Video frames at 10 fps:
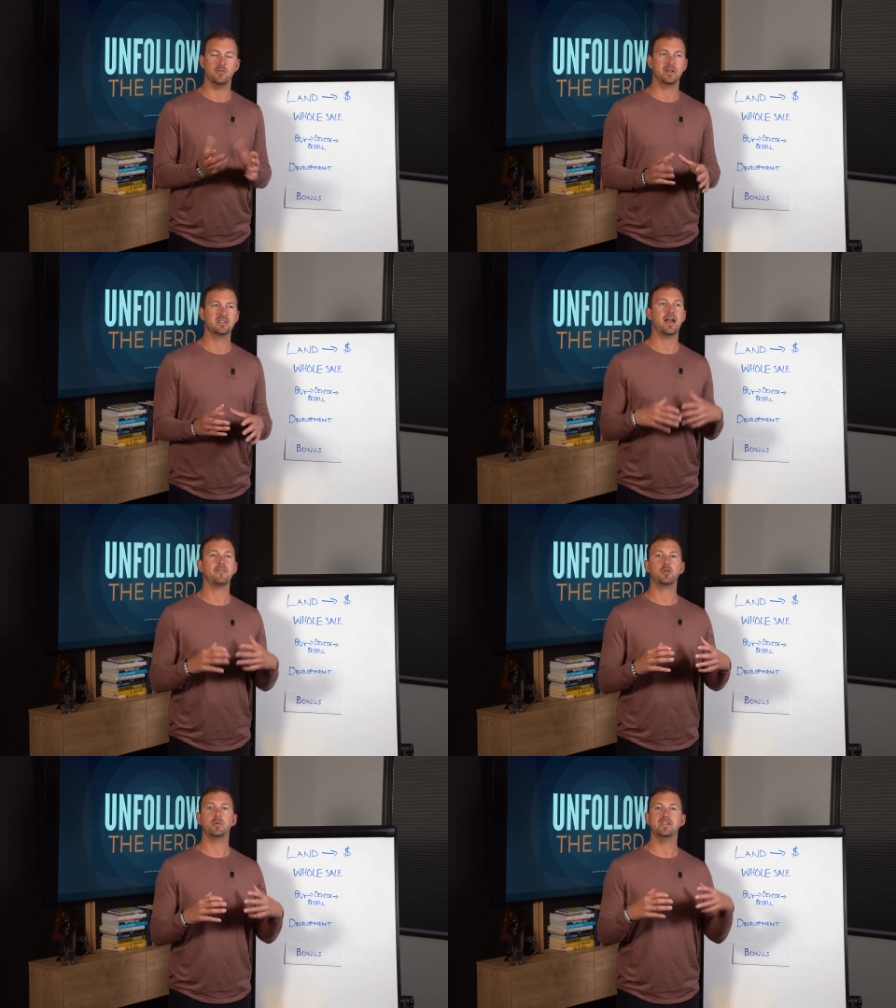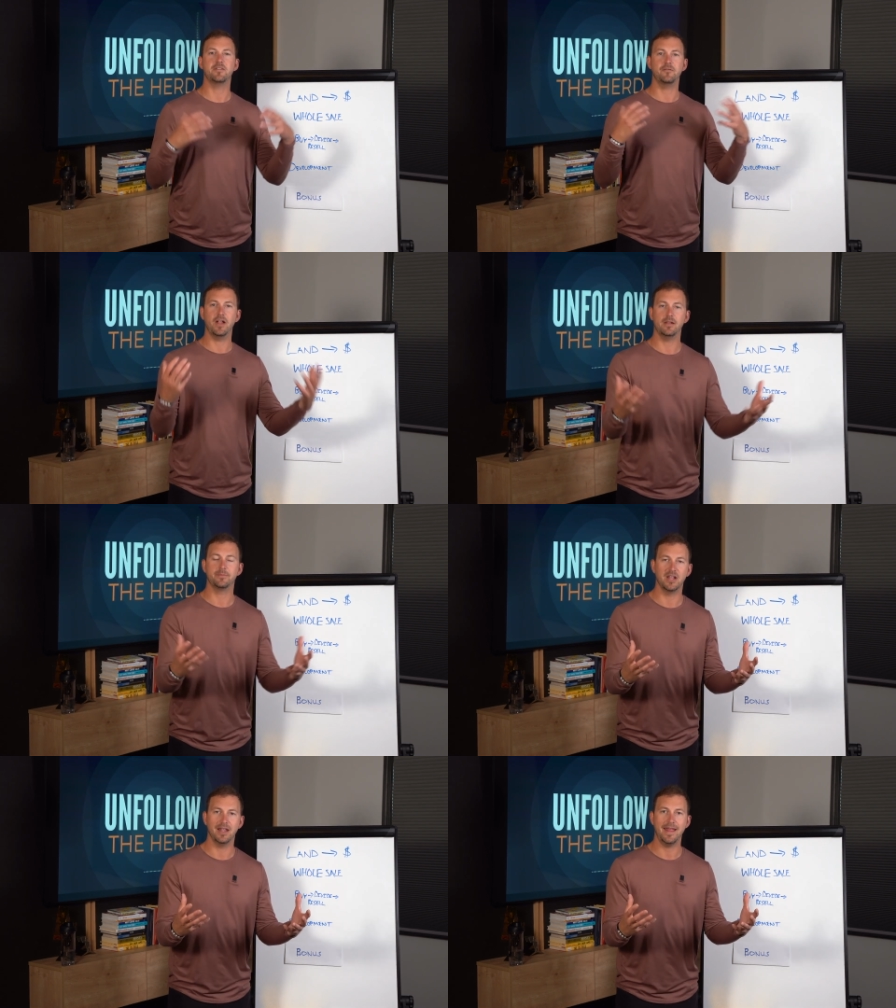Because after we develop
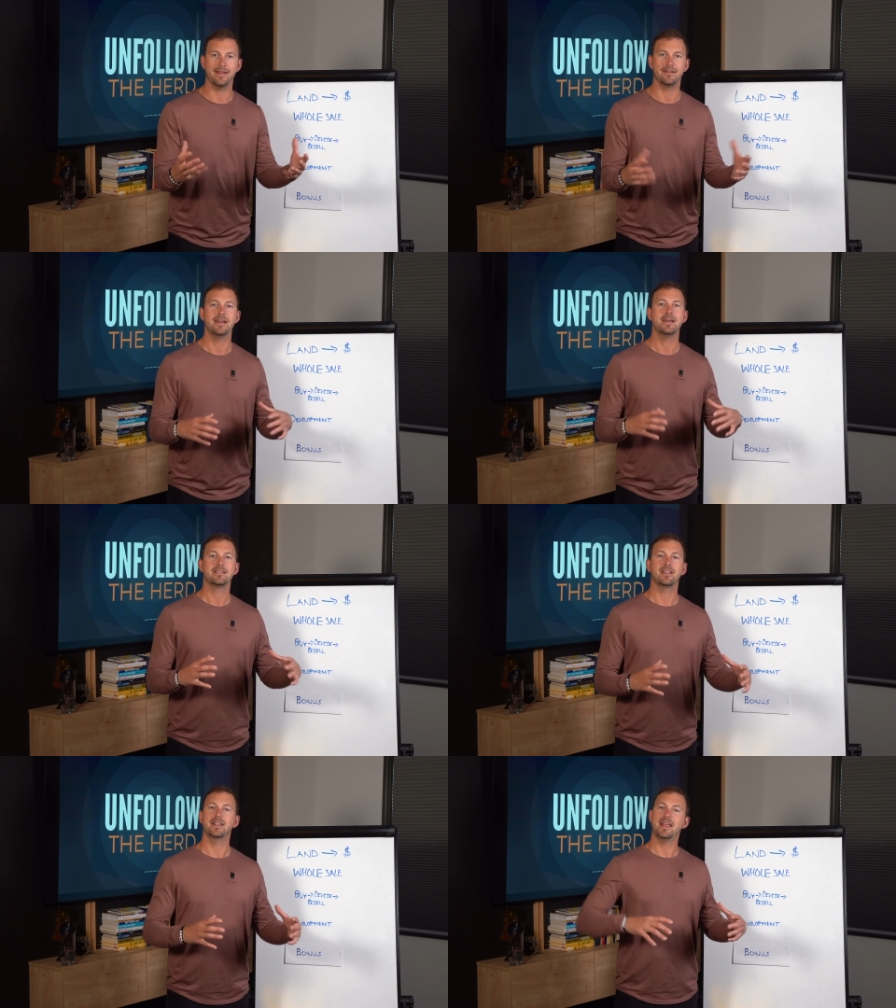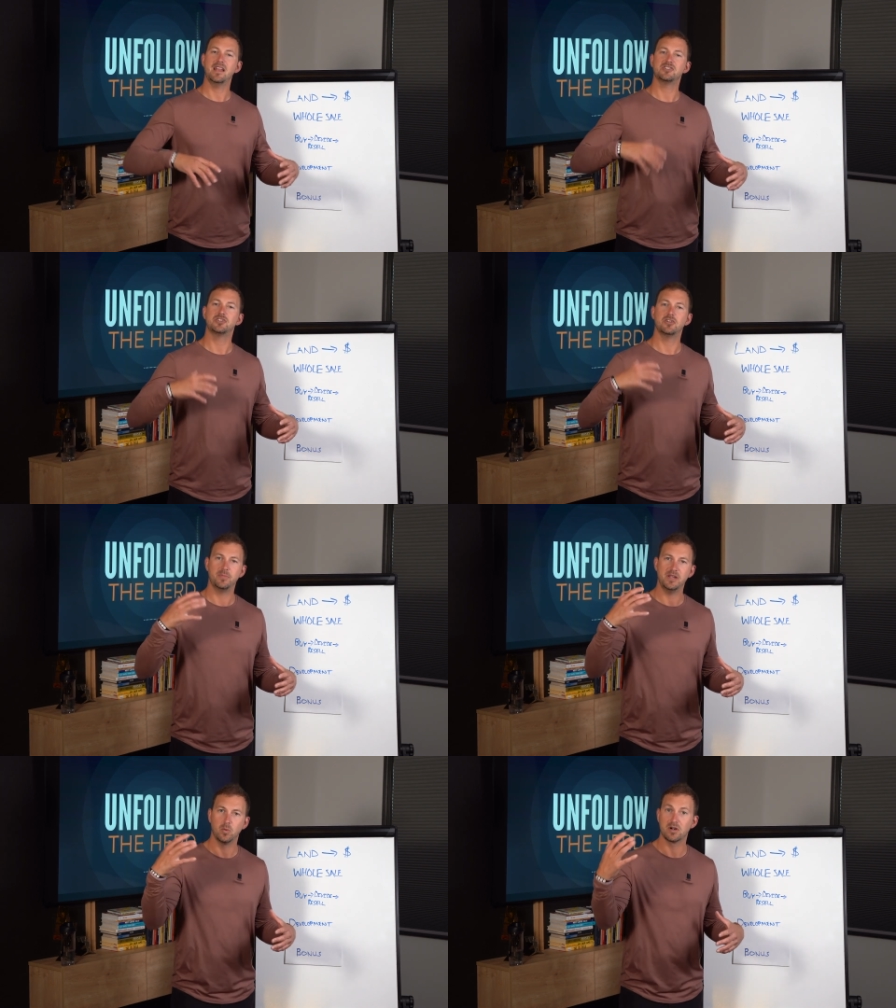the land, the land should
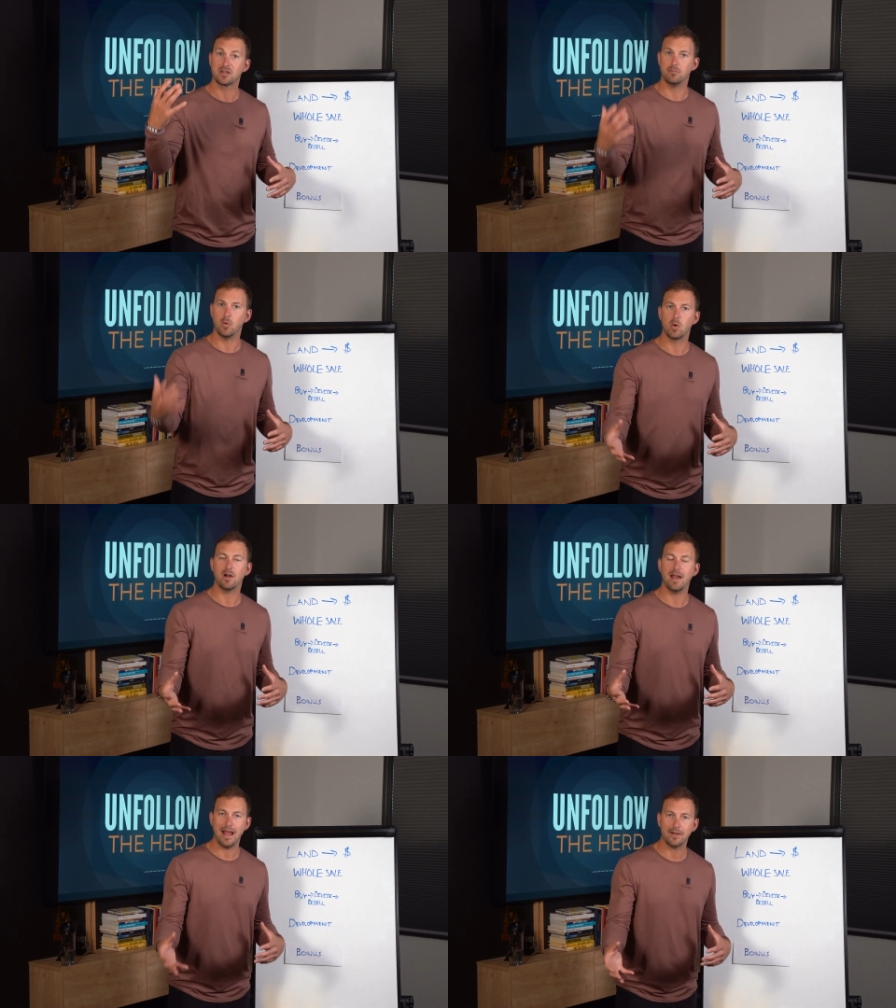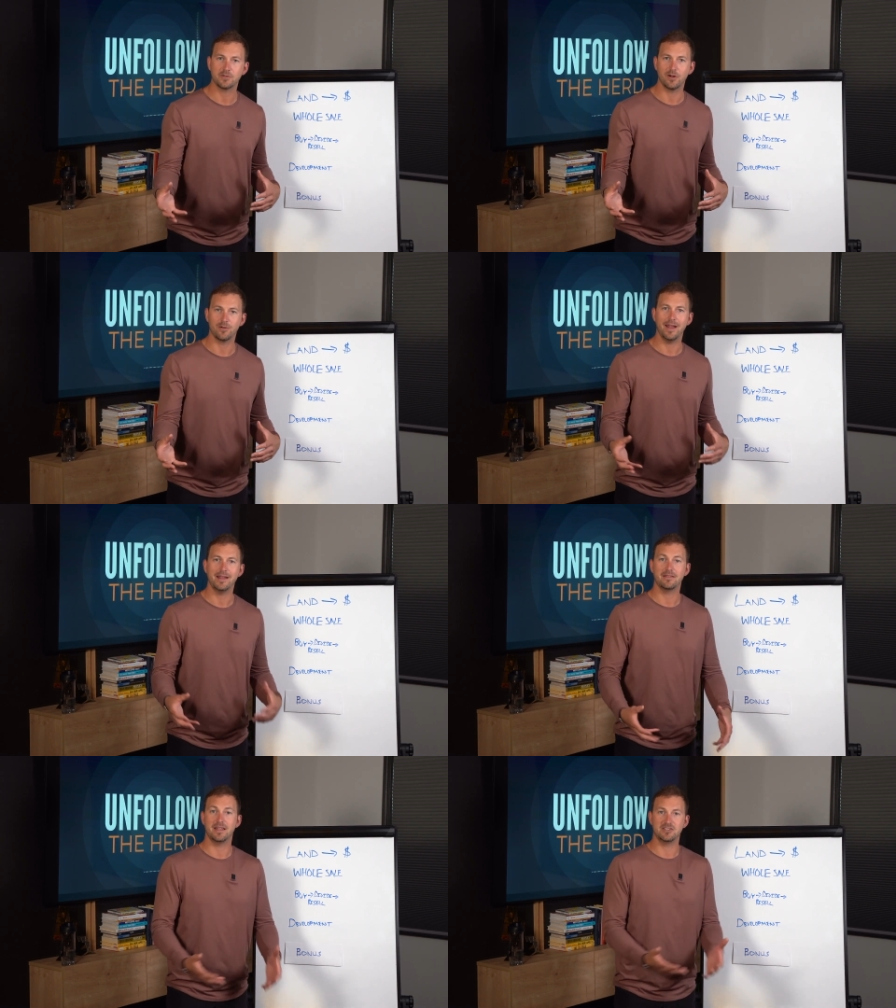be worth more after, right, than